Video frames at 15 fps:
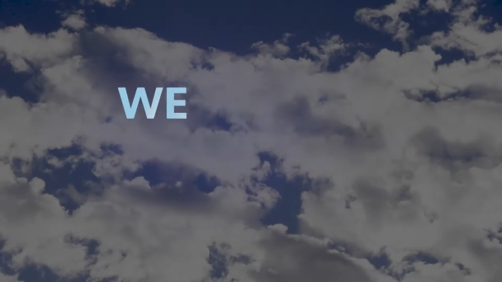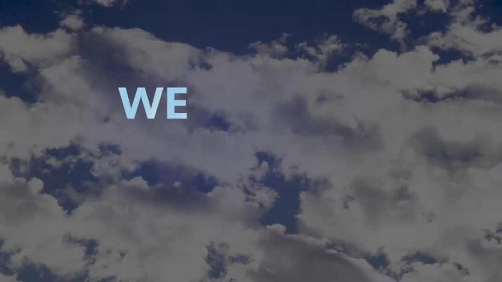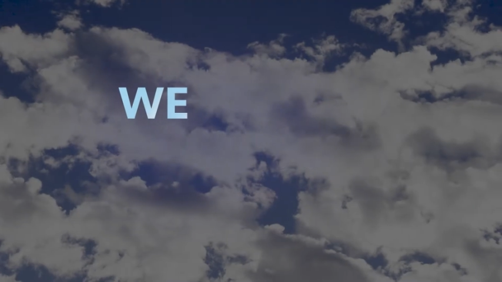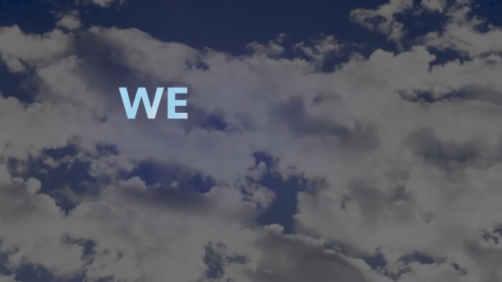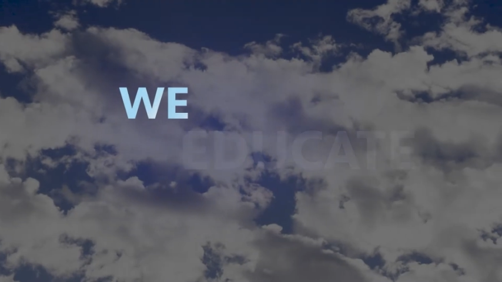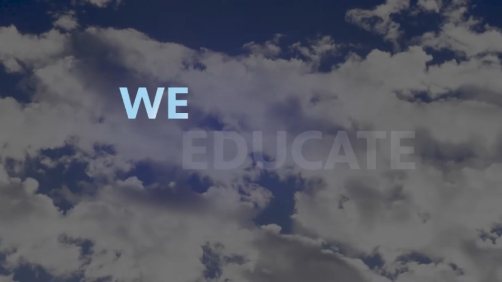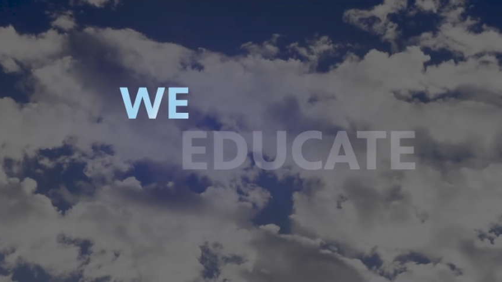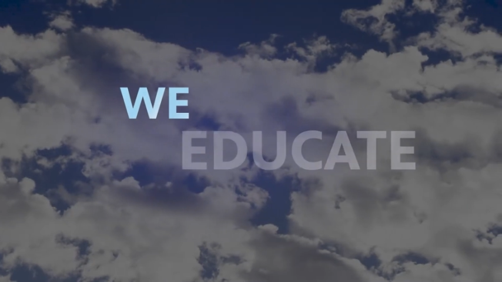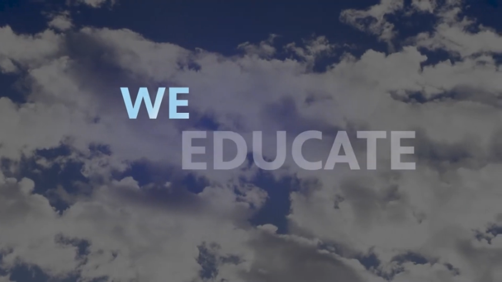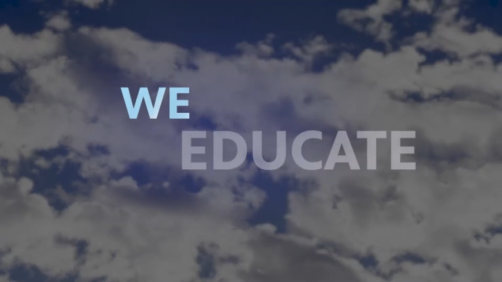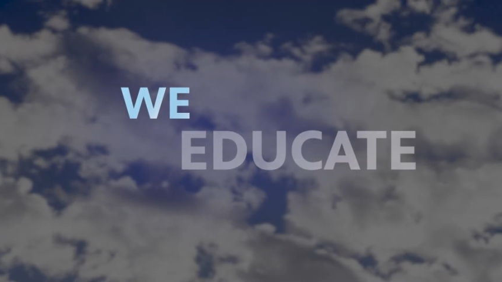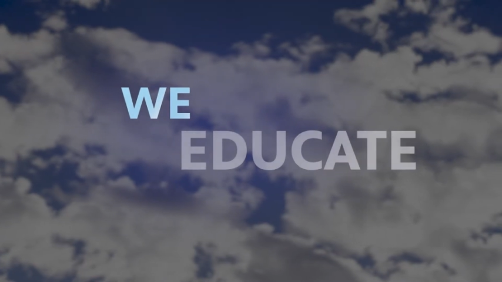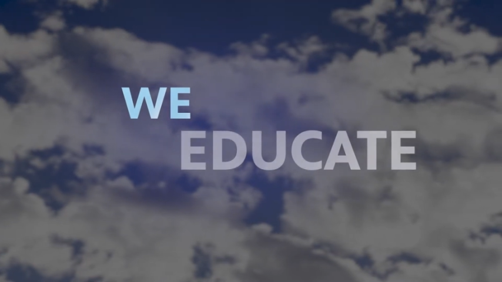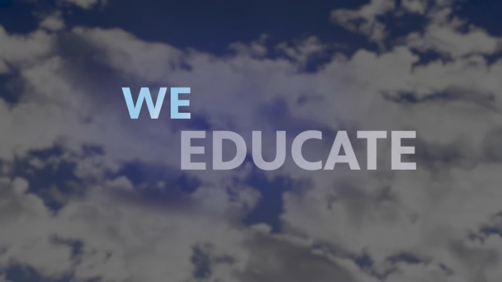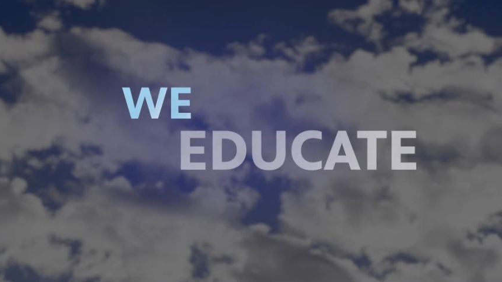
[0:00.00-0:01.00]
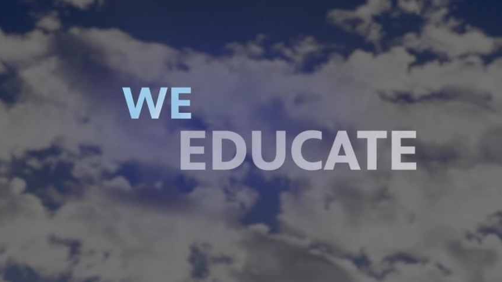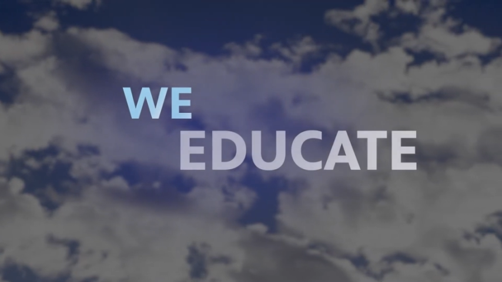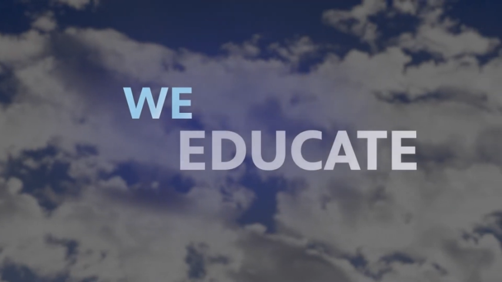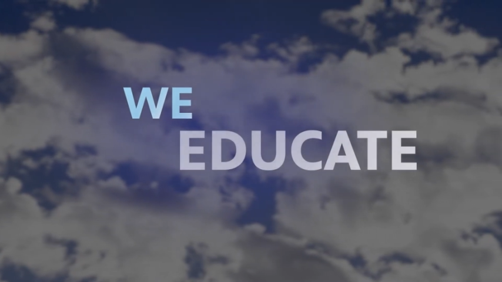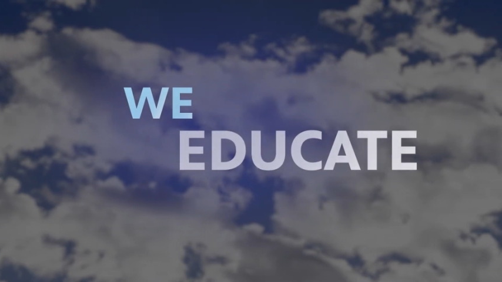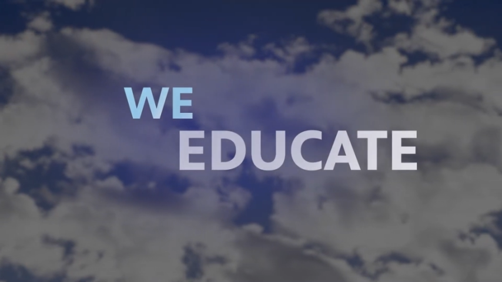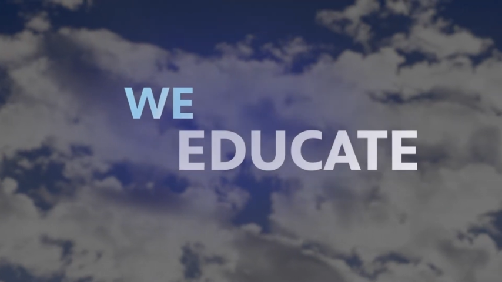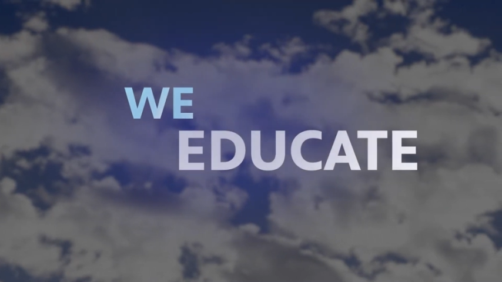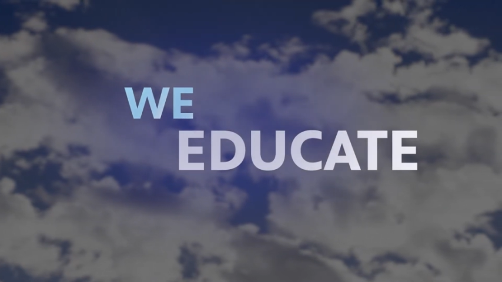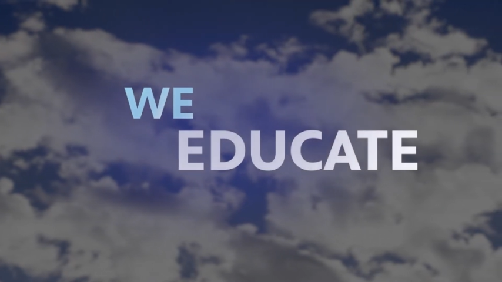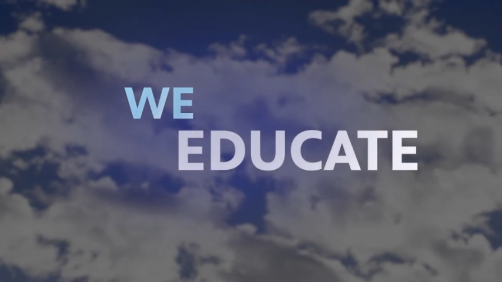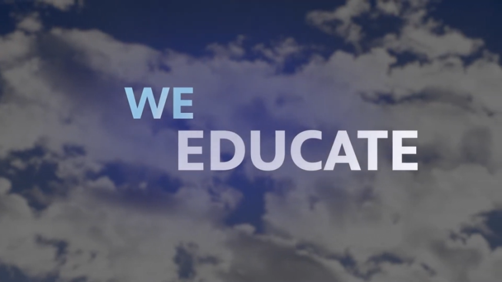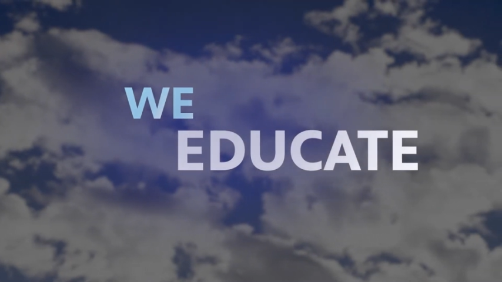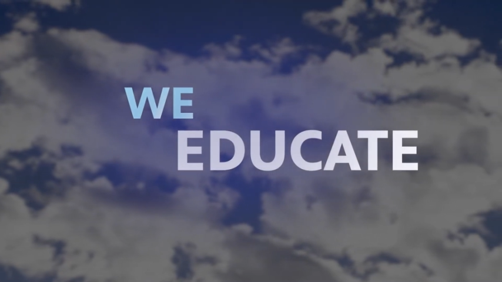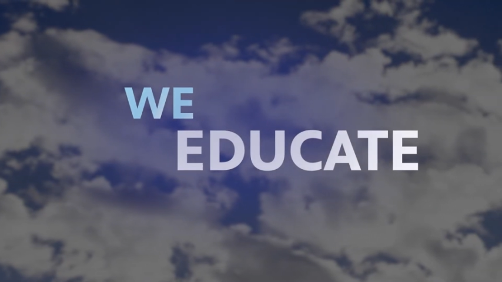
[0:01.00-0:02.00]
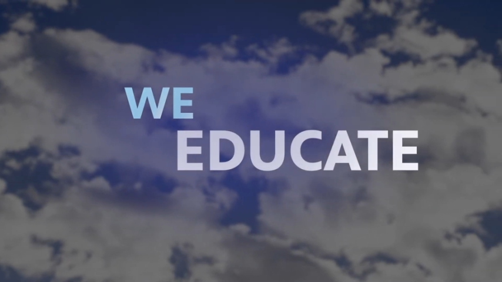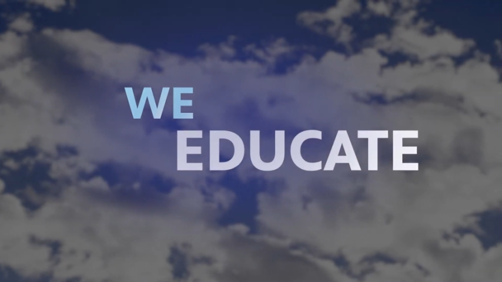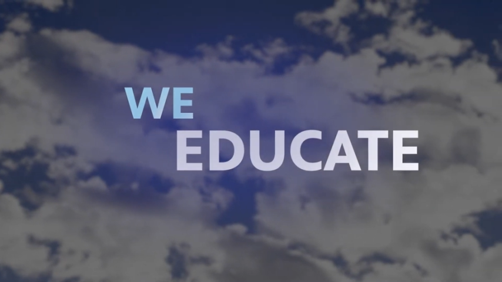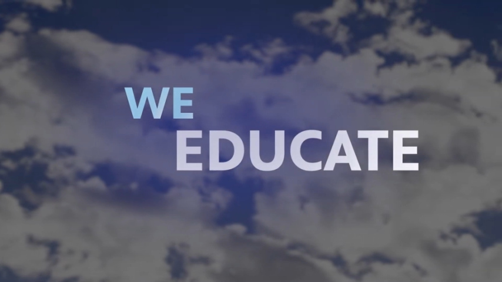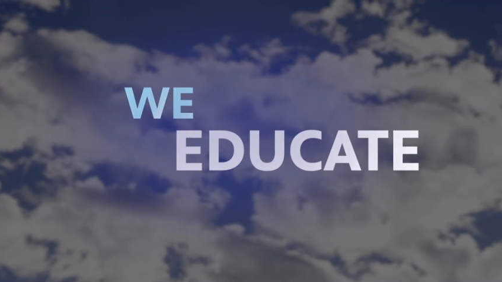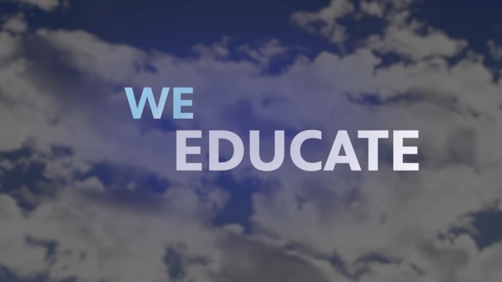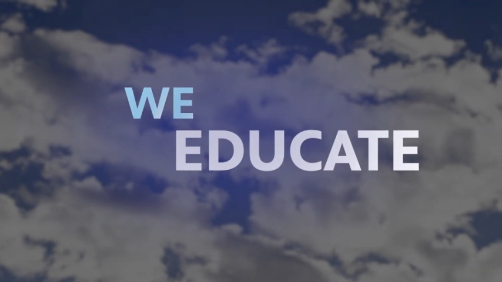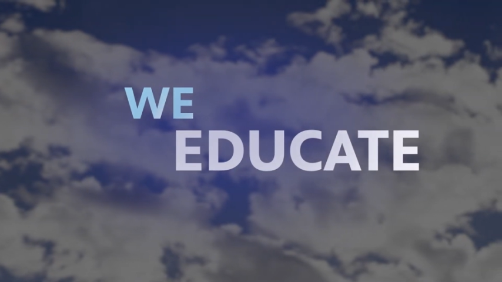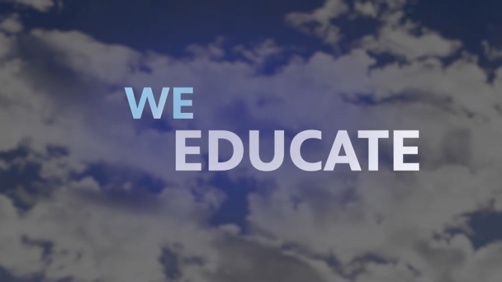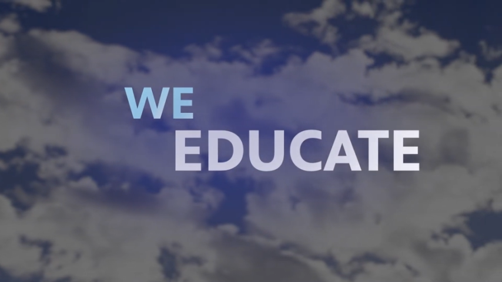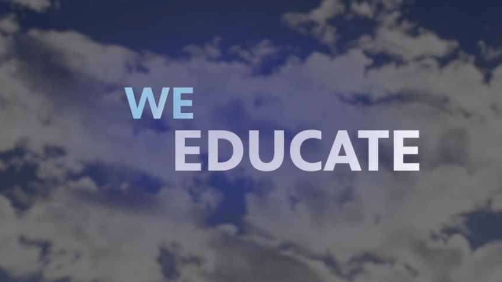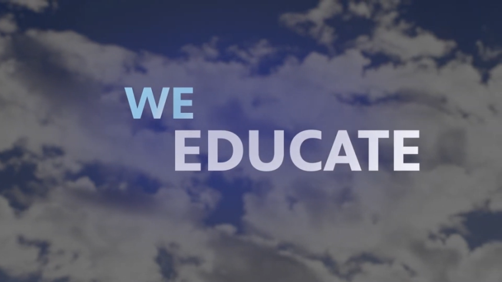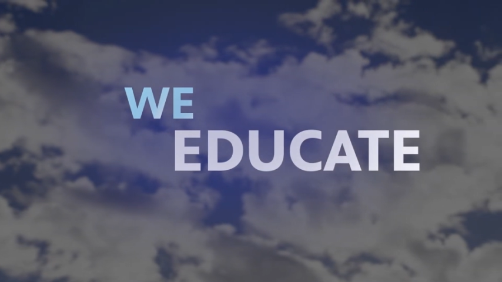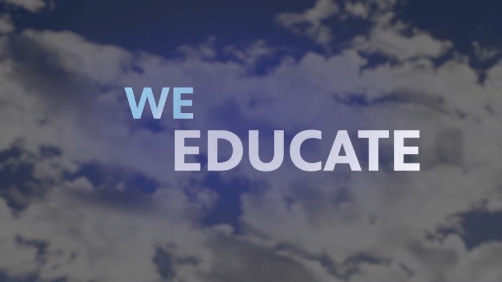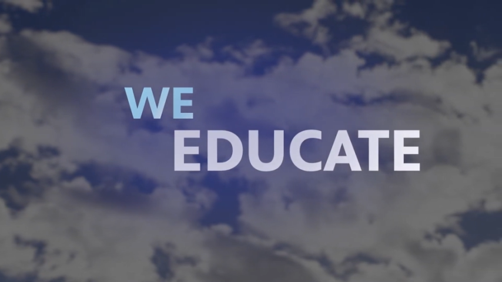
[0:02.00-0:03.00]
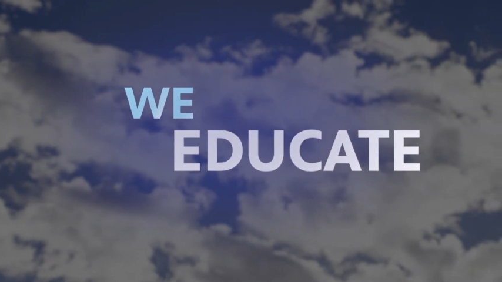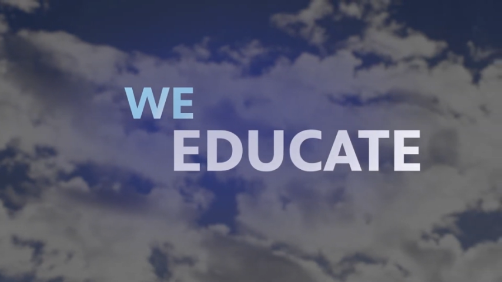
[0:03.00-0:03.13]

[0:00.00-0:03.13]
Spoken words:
(no speaker visible)